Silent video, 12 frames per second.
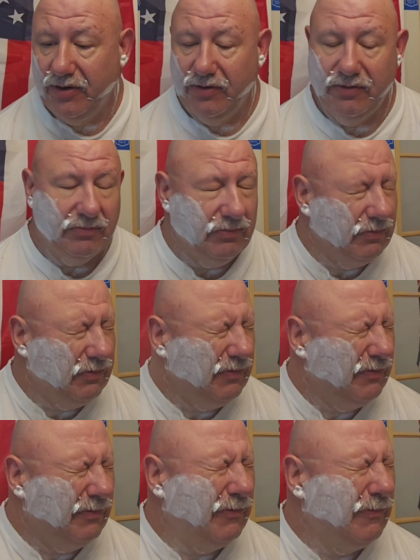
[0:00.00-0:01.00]
coat.
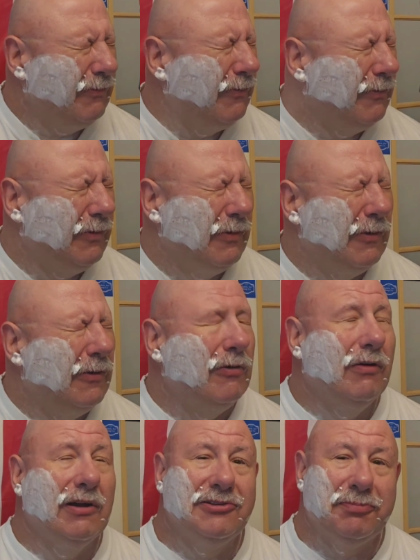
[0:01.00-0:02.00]

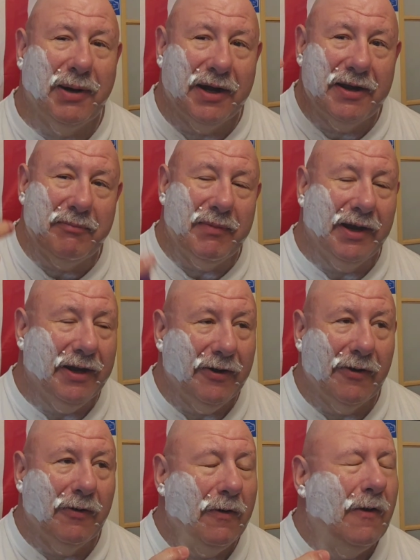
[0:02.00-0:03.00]
Well, I sprayed it in my
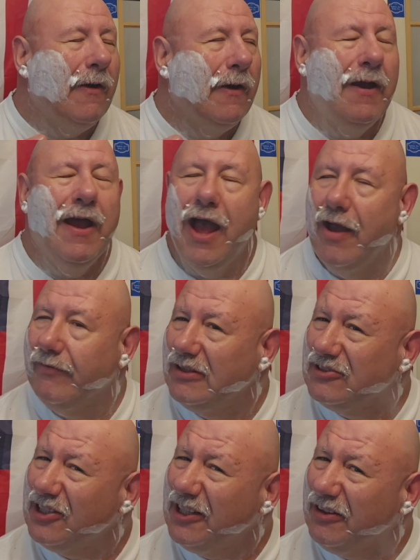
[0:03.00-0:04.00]
ear. Have
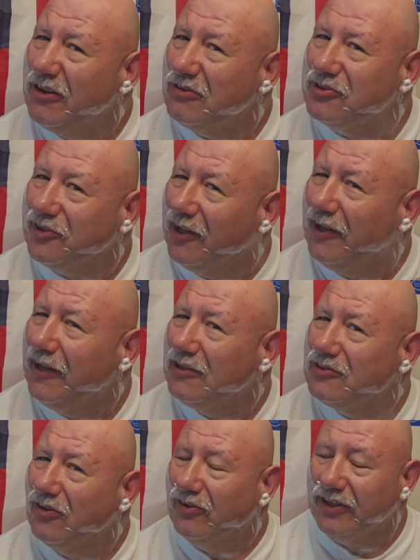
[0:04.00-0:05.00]
you seen those
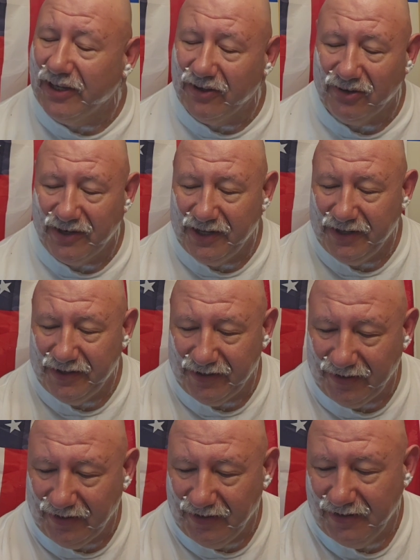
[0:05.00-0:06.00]
things on the
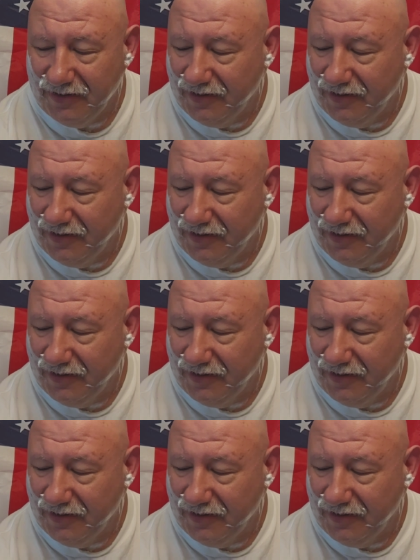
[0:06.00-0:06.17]
internet?